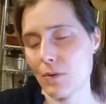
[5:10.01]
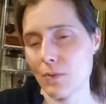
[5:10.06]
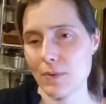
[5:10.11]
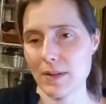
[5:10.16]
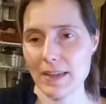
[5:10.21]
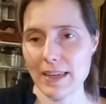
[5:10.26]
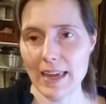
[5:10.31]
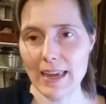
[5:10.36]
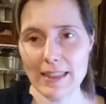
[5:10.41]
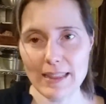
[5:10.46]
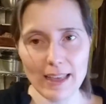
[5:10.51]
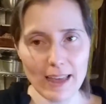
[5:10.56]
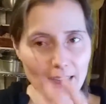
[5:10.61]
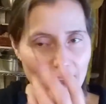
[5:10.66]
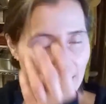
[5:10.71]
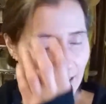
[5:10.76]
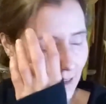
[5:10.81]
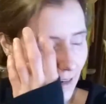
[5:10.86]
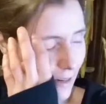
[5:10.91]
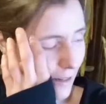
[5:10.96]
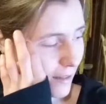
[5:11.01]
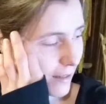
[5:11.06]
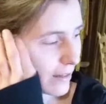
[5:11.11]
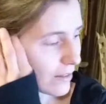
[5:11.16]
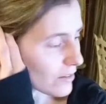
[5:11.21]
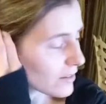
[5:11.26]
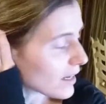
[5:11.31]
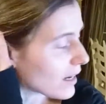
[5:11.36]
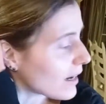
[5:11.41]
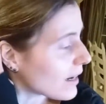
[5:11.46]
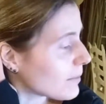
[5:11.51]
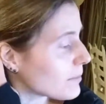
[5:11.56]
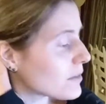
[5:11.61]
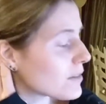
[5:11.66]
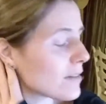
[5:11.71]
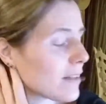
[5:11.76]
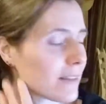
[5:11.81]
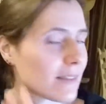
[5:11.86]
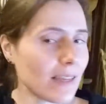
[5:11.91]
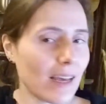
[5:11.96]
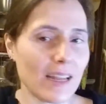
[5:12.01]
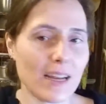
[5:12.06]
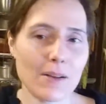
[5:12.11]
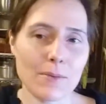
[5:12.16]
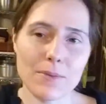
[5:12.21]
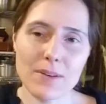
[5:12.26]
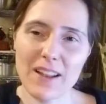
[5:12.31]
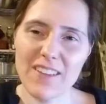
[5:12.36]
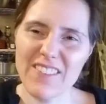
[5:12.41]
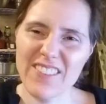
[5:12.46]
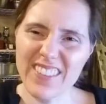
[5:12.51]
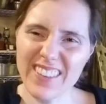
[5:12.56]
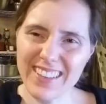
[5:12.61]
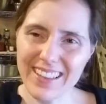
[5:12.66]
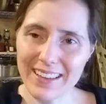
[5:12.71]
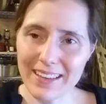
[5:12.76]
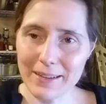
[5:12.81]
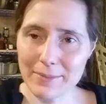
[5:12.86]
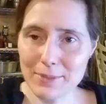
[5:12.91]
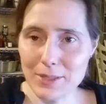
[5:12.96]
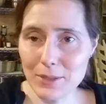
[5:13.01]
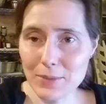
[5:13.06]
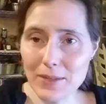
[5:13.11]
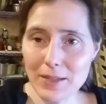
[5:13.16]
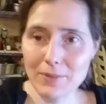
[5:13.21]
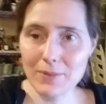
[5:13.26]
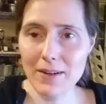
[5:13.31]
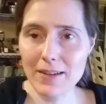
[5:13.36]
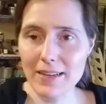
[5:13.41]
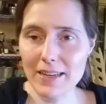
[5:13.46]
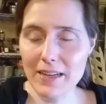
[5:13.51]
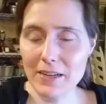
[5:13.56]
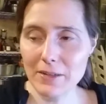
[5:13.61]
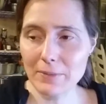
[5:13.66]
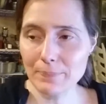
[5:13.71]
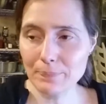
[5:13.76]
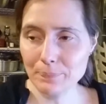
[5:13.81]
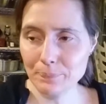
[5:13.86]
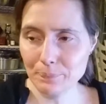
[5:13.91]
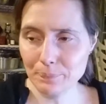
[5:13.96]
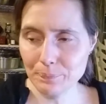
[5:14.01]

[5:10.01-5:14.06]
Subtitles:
regain that at a later time. So that's kind of what I feel like I'm doing right now.